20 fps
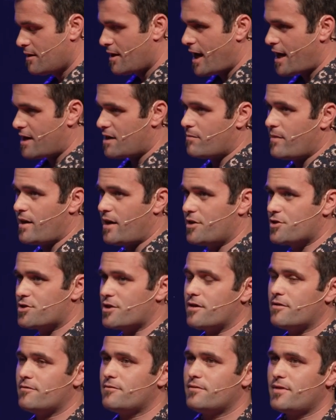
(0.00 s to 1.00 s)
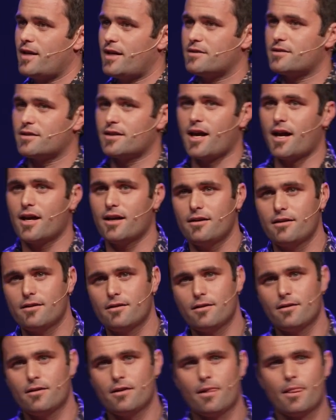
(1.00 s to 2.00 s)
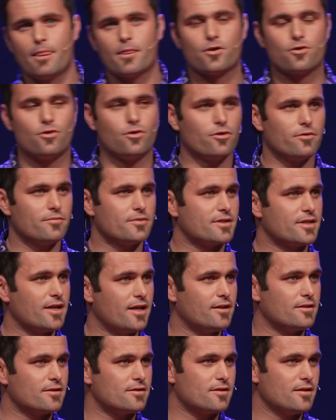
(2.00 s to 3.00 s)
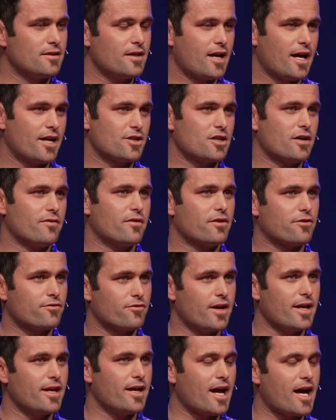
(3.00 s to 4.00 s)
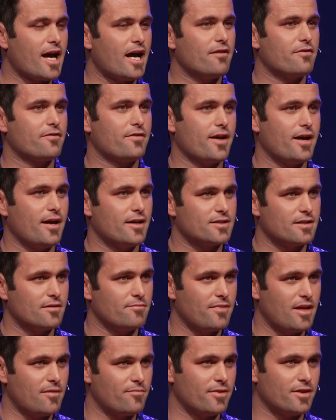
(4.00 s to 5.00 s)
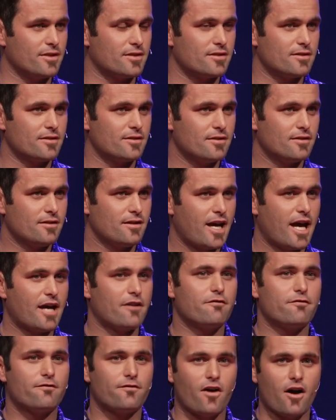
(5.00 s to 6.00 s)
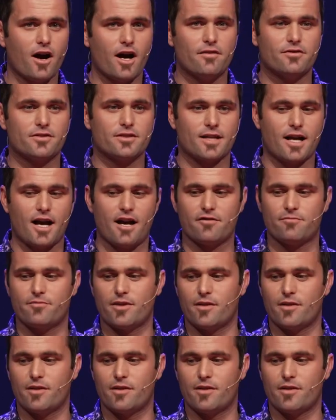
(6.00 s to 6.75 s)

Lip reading: and a manager. And today, Quorum Sense has over 3,500 members and 5 staff